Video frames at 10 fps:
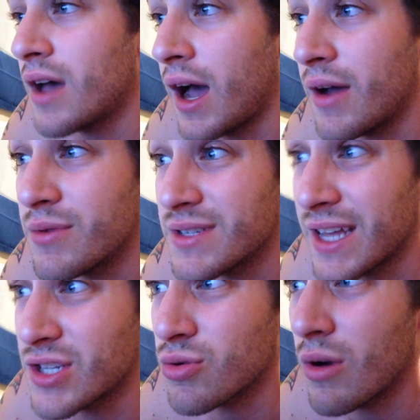I was
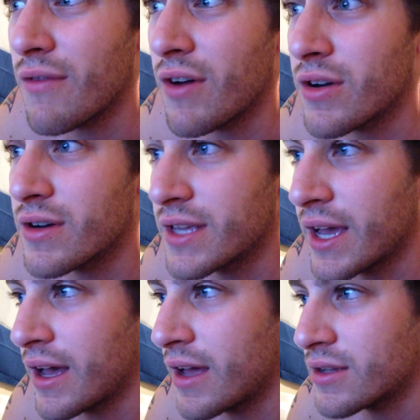at 1,200
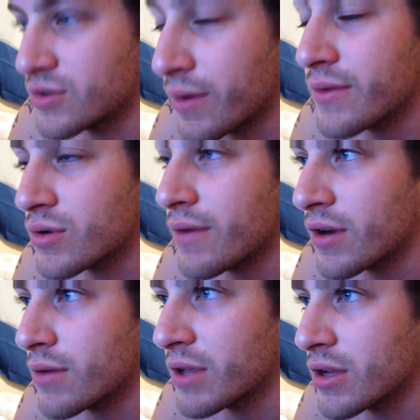ca-
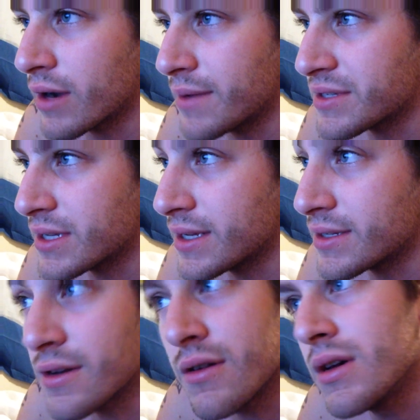1,200 milligrams today,
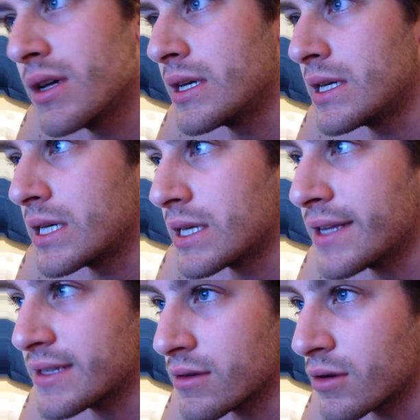so
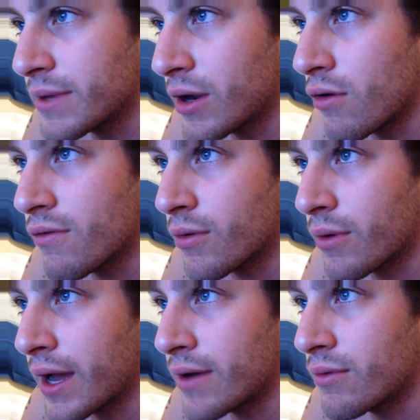that's a little bit over
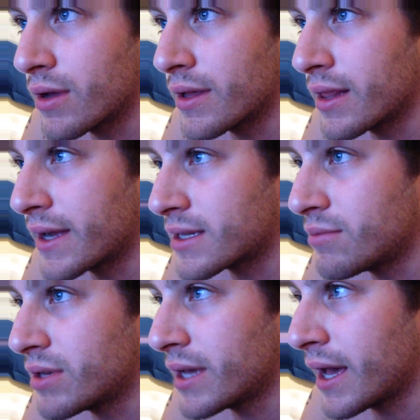what I'd really like to
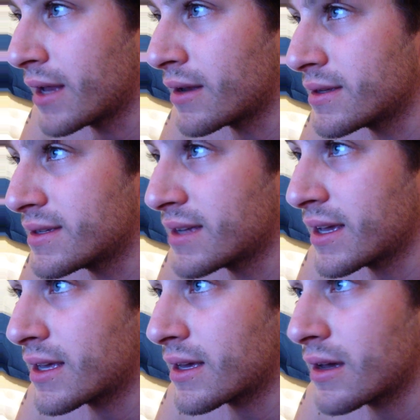be at.
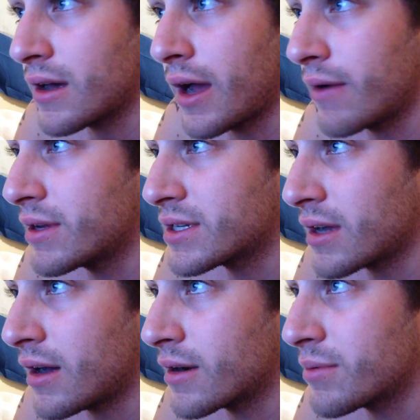Zinc, I reached
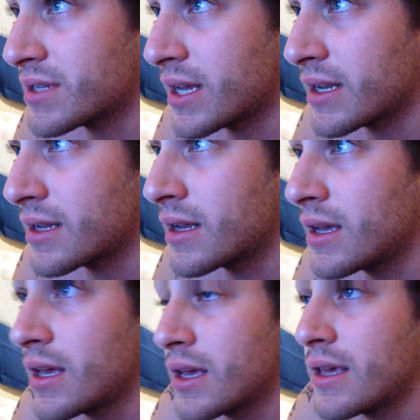100%
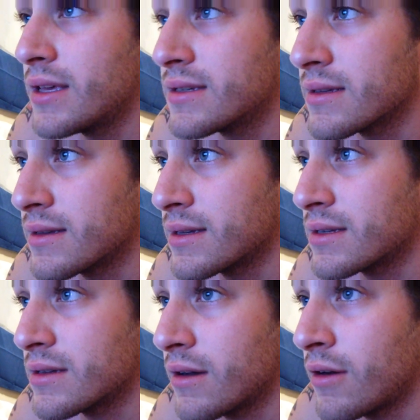easily,
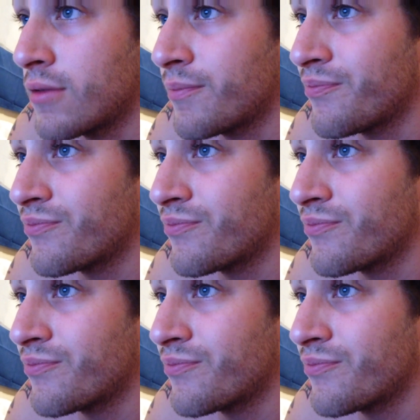so